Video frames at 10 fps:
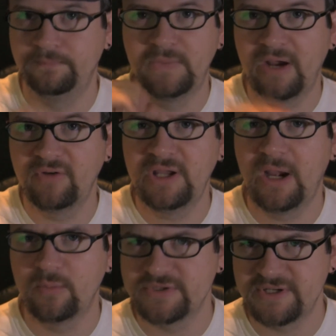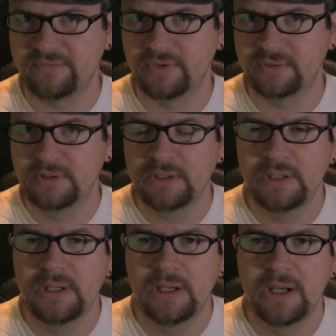every camera is different.
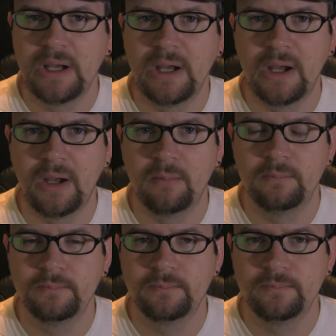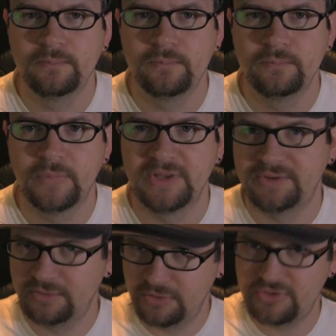But
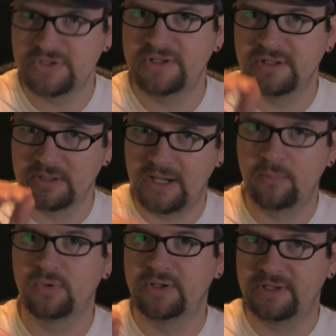usually the labeling,